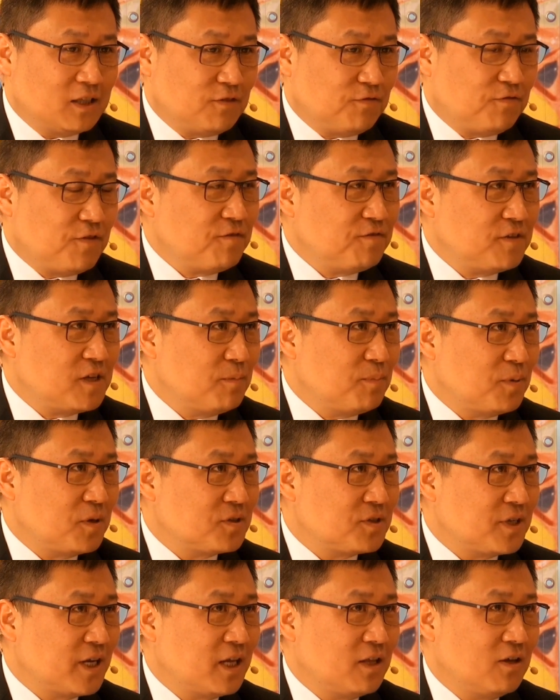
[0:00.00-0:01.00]

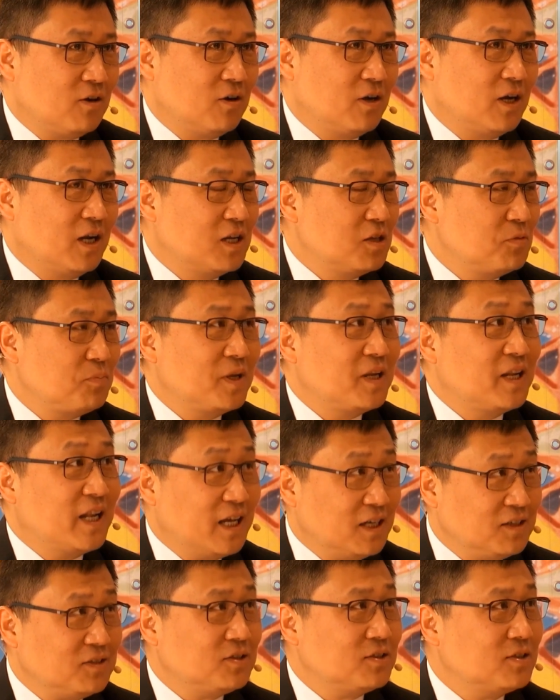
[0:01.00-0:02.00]
50% or a little bit
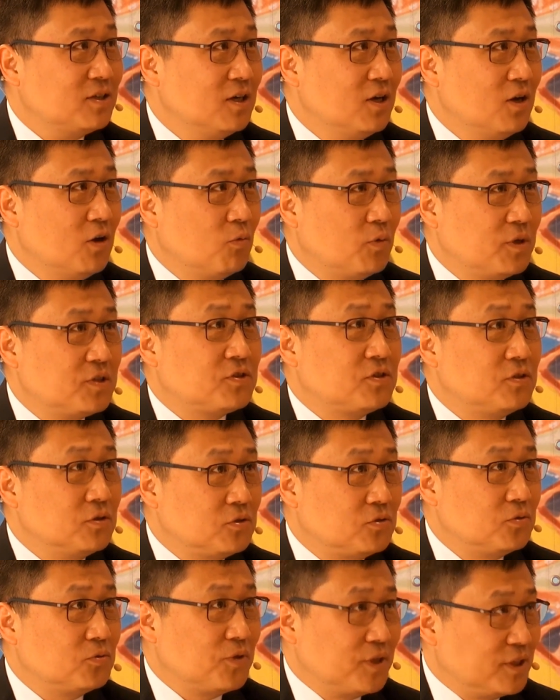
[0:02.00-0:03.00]
less, we still
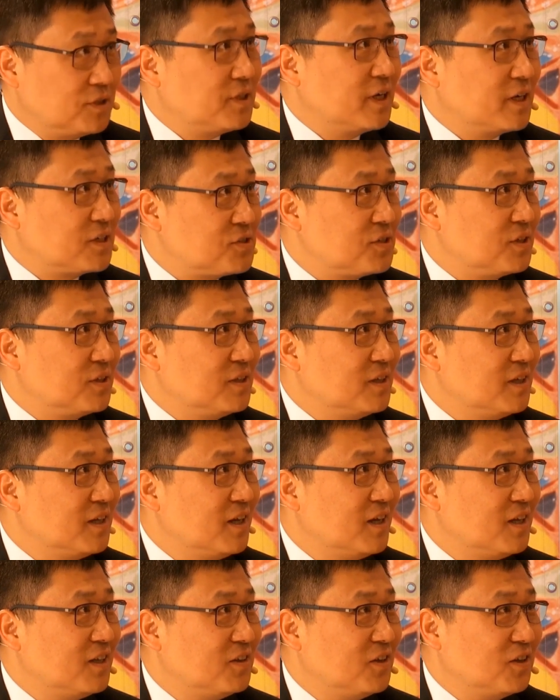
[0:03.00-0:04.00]
do resection,
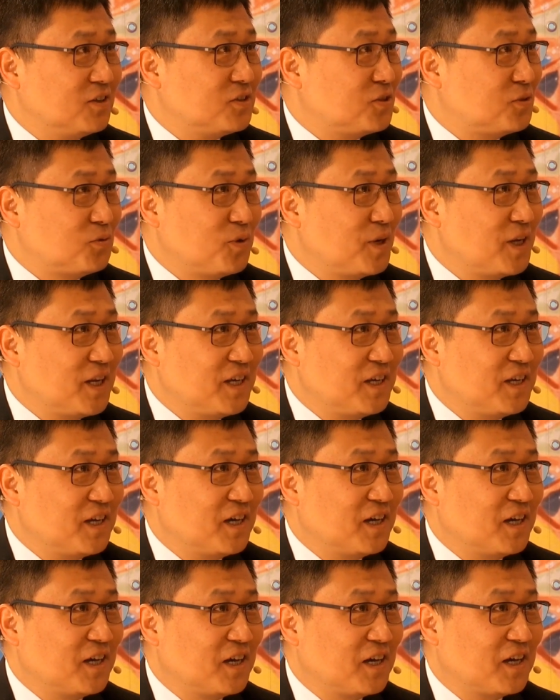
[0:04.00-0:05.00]
not really
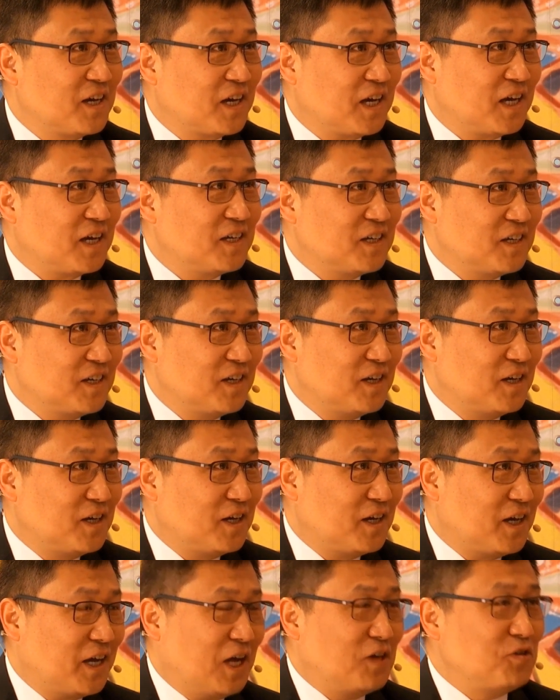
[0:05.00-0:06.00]
100%
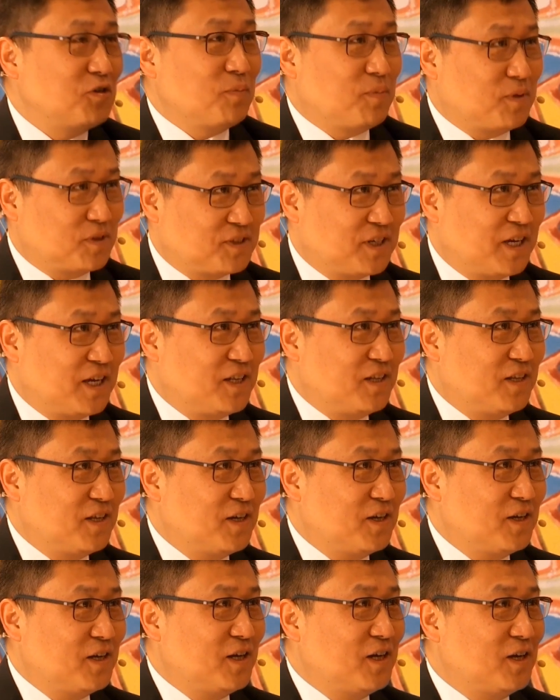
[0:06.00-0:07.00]

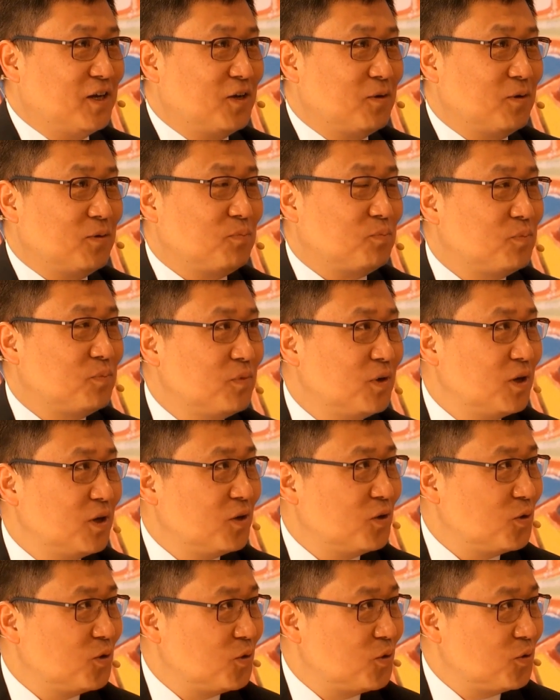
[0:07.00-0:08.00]
uh,
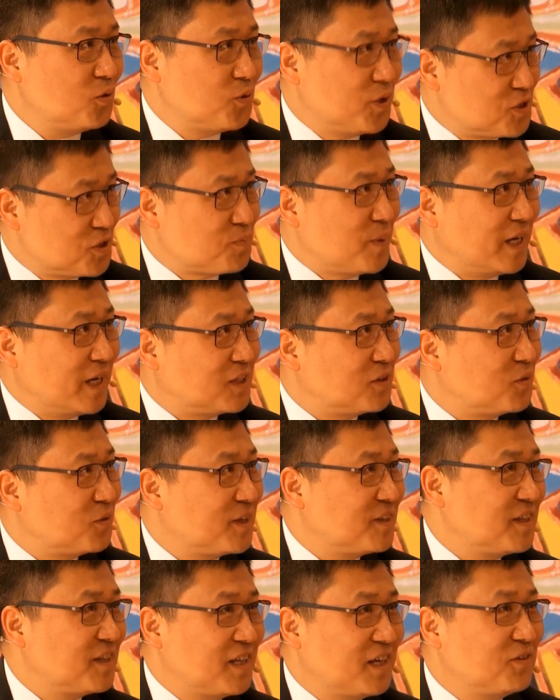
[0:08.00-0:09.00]
respect
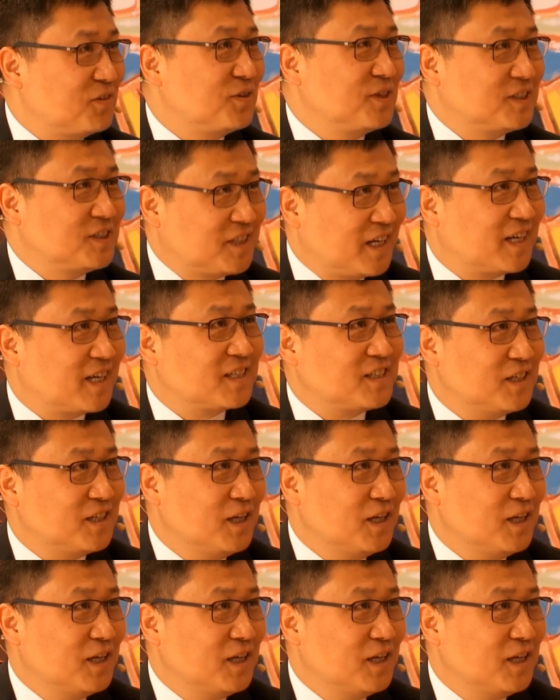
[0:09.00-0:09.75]
rather than resect.